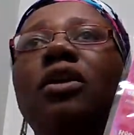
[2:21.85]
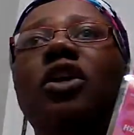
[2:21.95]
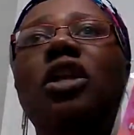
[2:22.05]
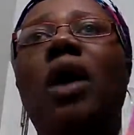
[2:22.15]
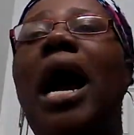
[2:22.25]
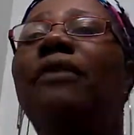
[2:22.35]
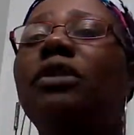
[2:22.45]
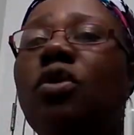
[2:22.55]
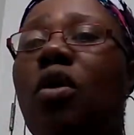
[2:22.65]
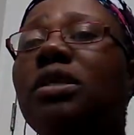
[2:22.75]
You know, I've
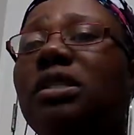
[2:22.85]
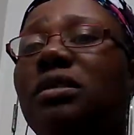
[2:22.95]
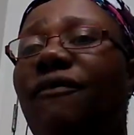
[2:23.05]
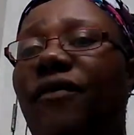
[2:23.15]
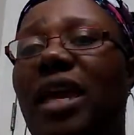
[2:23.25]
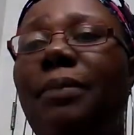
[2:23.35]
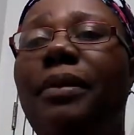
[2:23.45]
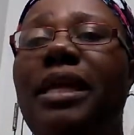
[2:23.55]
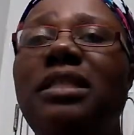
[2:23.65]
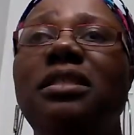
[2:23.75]
lost
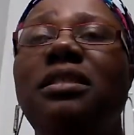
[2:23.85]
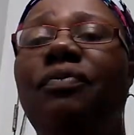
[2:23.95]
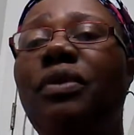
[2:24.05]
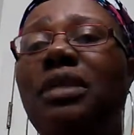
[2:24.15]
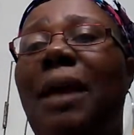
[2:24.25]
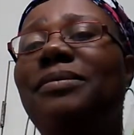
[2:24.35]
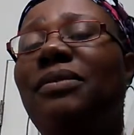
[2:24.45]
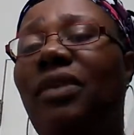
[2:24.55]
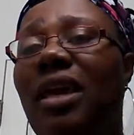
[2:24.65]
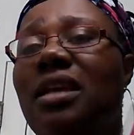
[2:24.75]
family to different types
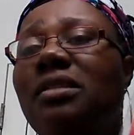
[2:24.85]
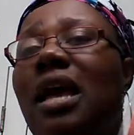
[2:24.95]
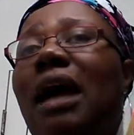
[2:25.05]
of cancer.